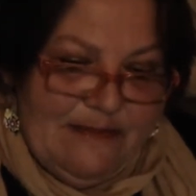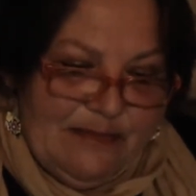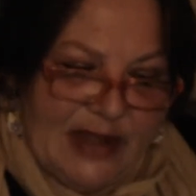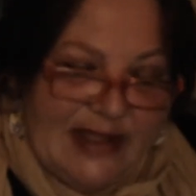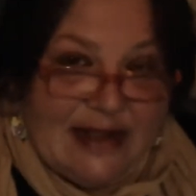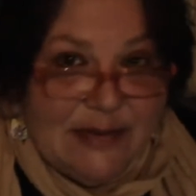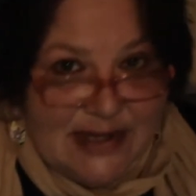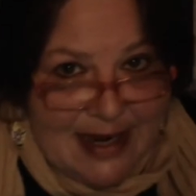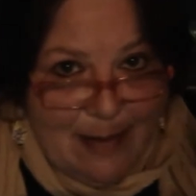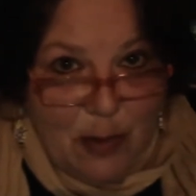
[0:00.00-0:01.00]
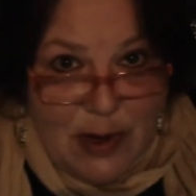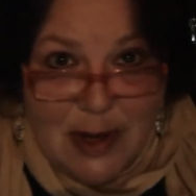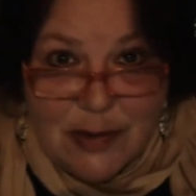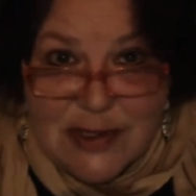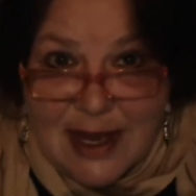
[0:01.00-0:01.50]
and that was in Amarillo,
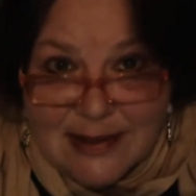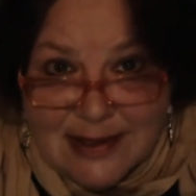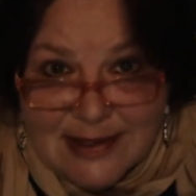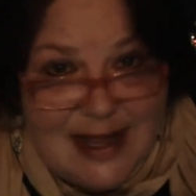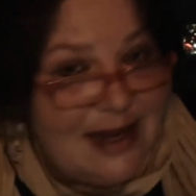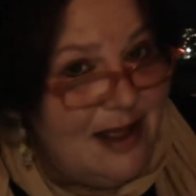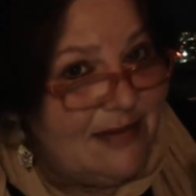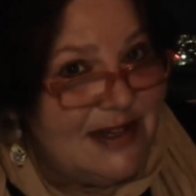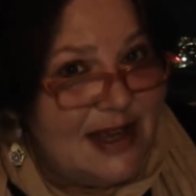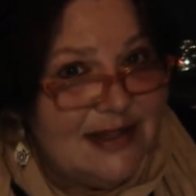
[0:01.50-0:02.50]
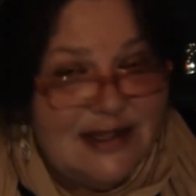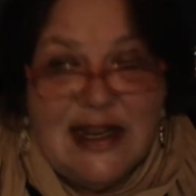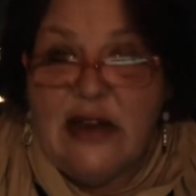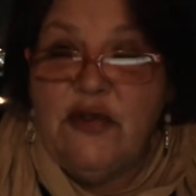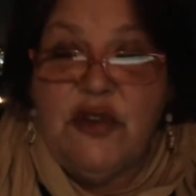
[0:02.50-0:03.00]
Texas. And I love Texas,
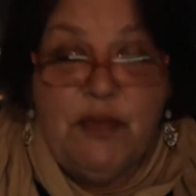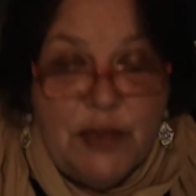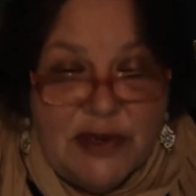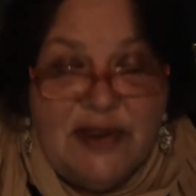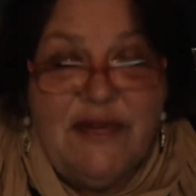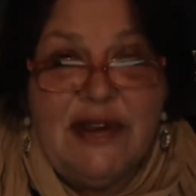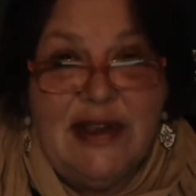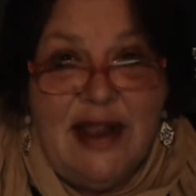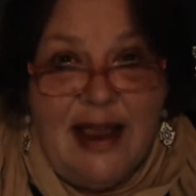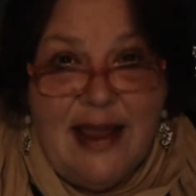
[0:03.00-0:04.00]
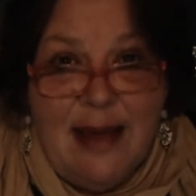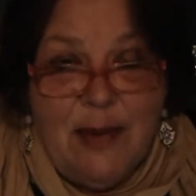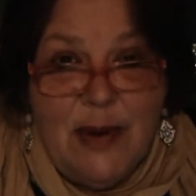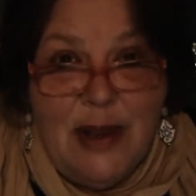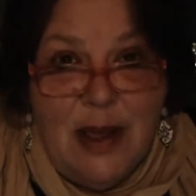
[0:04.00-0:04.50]
and I specifically like
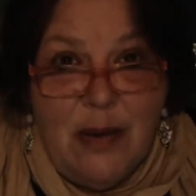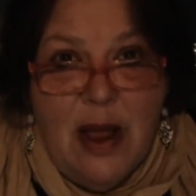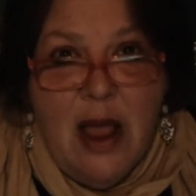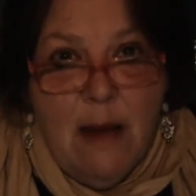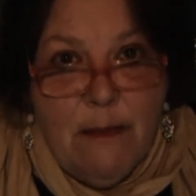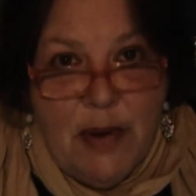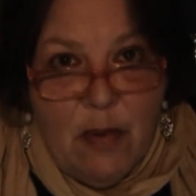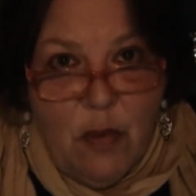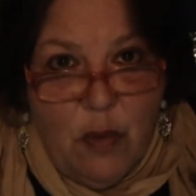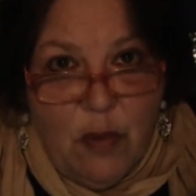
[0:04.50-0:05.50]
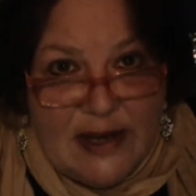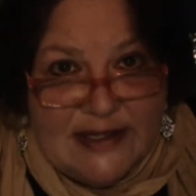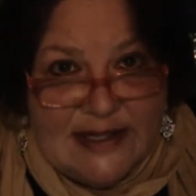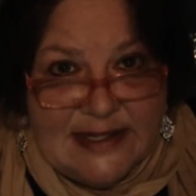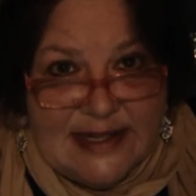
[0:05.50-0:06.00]
Amarillo, but
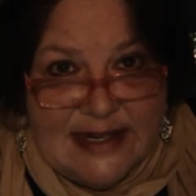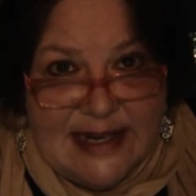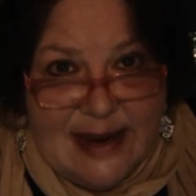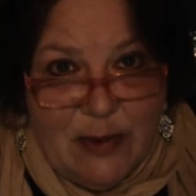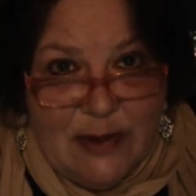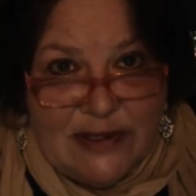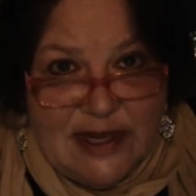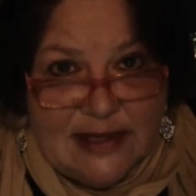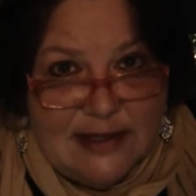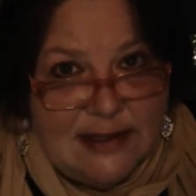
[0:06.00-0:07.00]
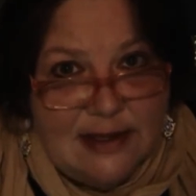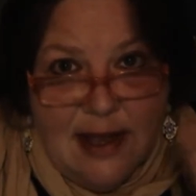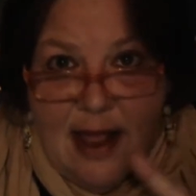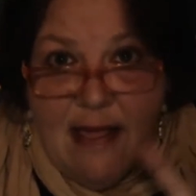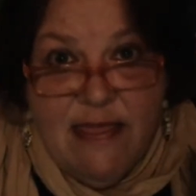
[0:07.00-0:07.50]
residents in Amarillo, Texas,
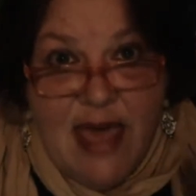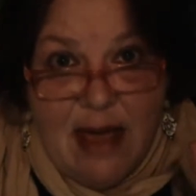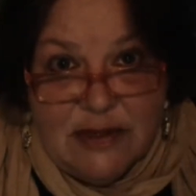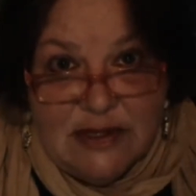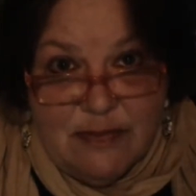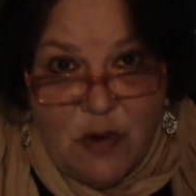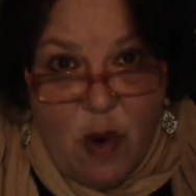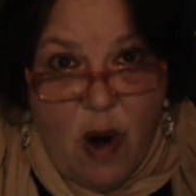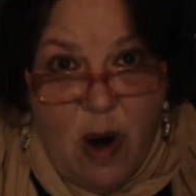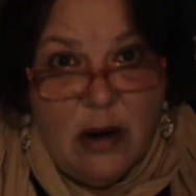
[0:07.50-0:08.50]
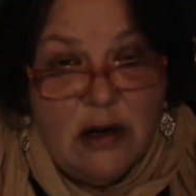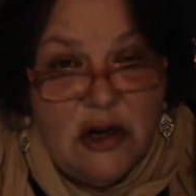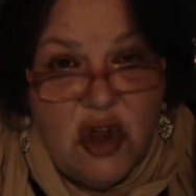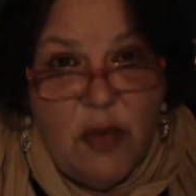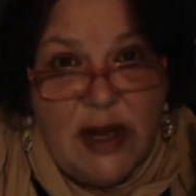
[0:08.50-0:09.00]
that was wrong.
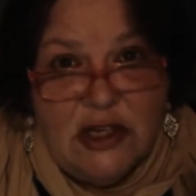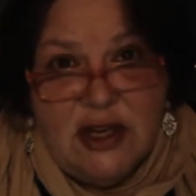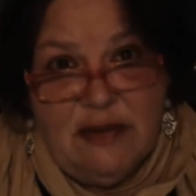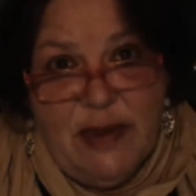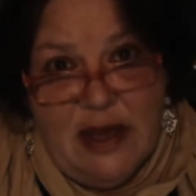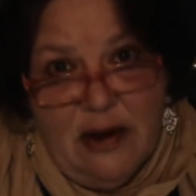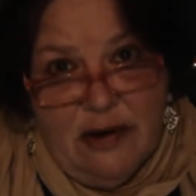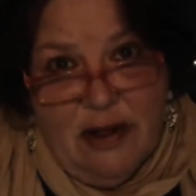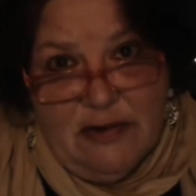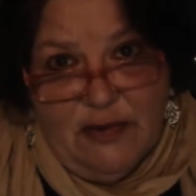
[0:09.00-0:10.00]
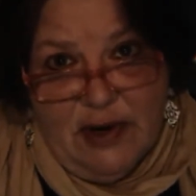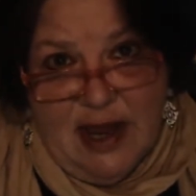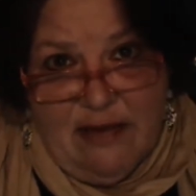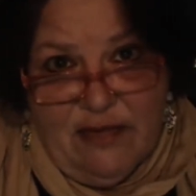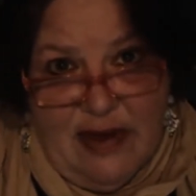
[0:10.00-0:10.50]
Nobody should pay $100 for a
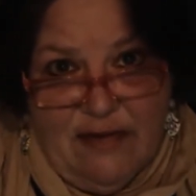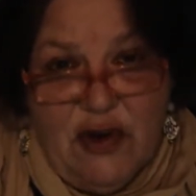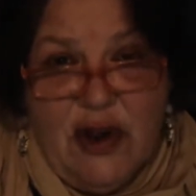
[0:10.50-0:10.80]
cat fee. If you're going